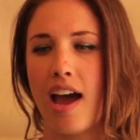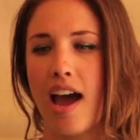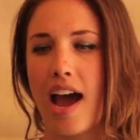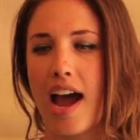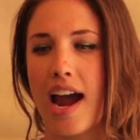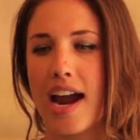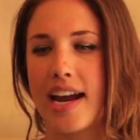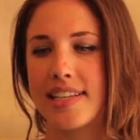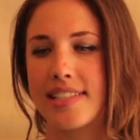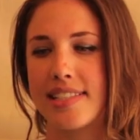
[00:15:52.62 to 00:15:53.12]

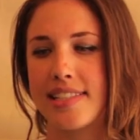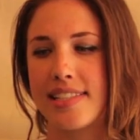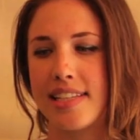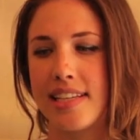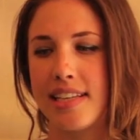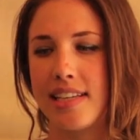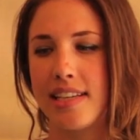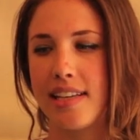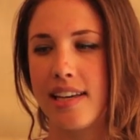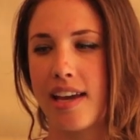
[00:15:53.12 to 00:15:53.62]
I
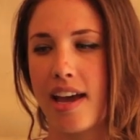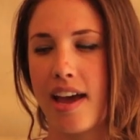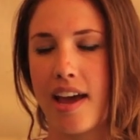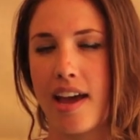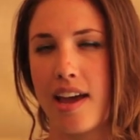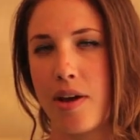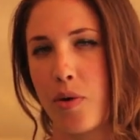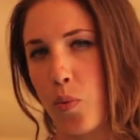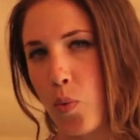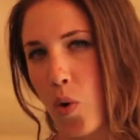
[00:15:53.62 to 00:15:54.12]
see
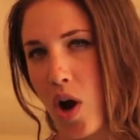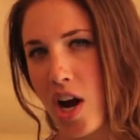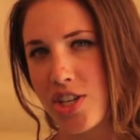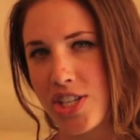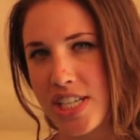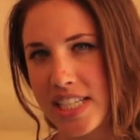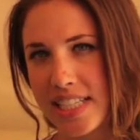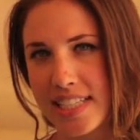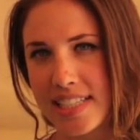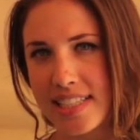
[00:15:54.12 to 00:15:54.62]

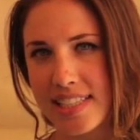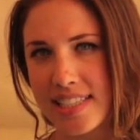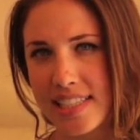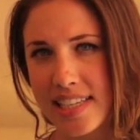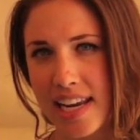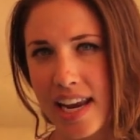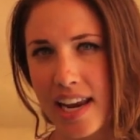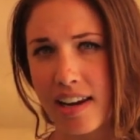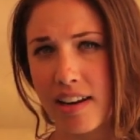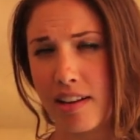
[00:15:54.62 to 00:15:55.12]
Washington
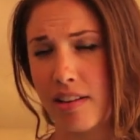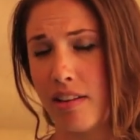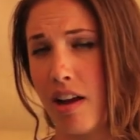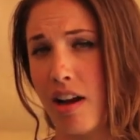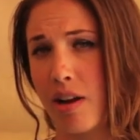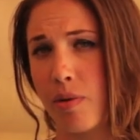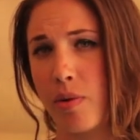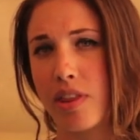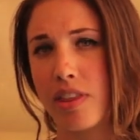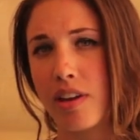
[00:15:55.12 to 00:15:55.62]
State,
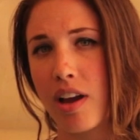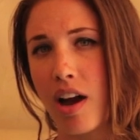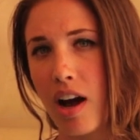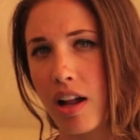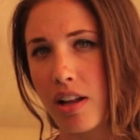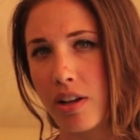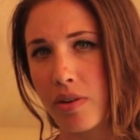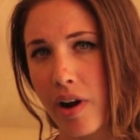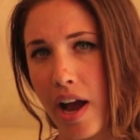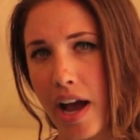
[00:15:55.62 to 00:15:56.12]
along with
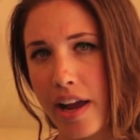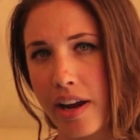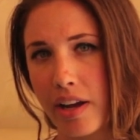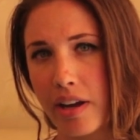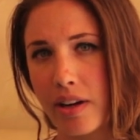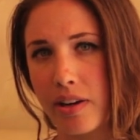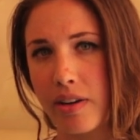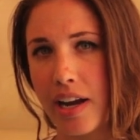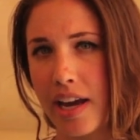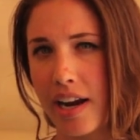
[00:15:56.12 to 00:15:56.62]

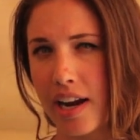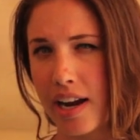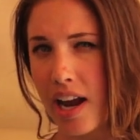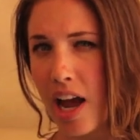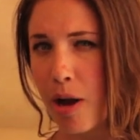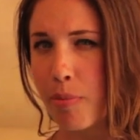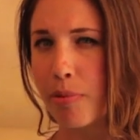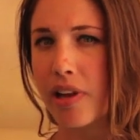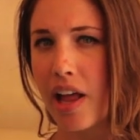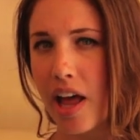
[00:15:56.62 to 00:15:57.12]
Colorado and a
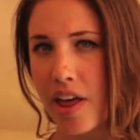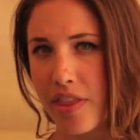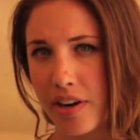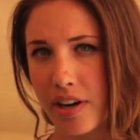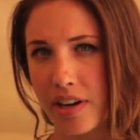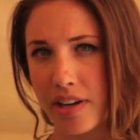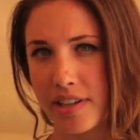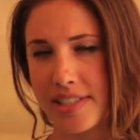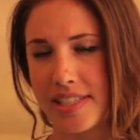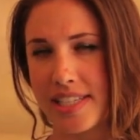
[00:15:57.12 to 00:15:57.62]
couple
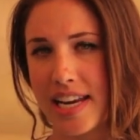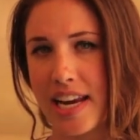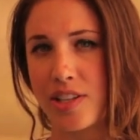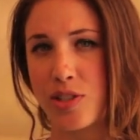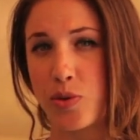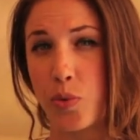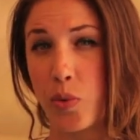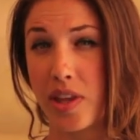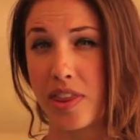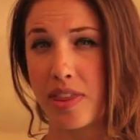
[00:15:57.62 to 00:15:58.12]
other
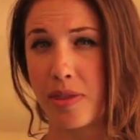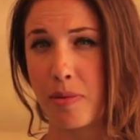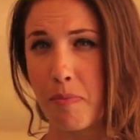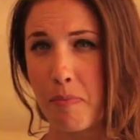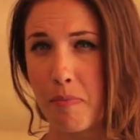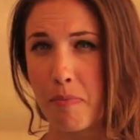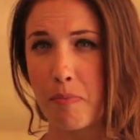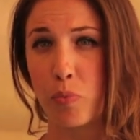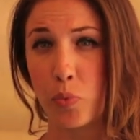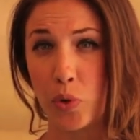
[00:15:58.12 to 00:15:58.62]
states with
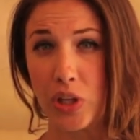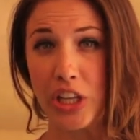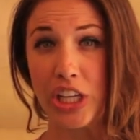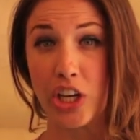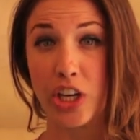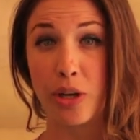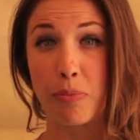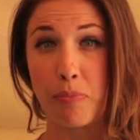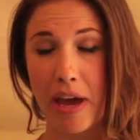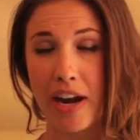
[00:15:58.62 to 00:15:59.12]
really
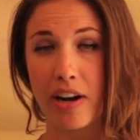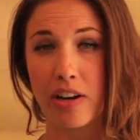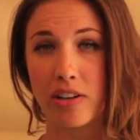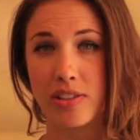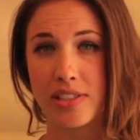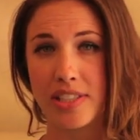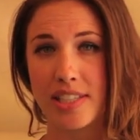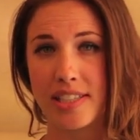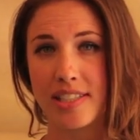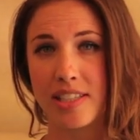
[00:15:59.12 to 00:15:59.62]
good
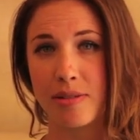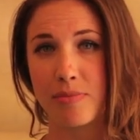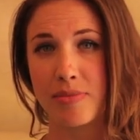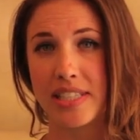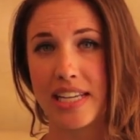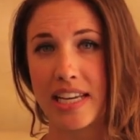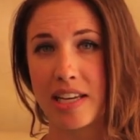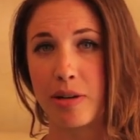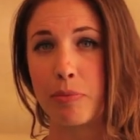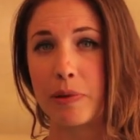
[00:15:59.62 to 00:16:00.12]
medical
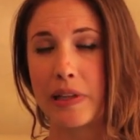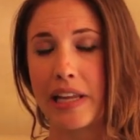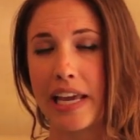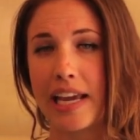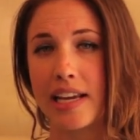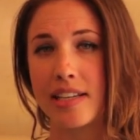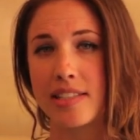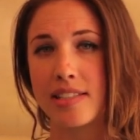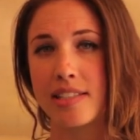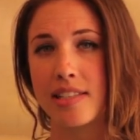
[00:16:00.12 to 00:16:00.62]
systems in
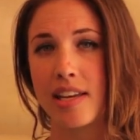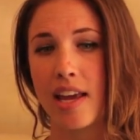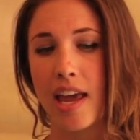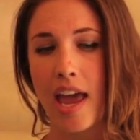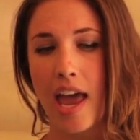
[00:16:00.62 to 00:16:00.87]
place,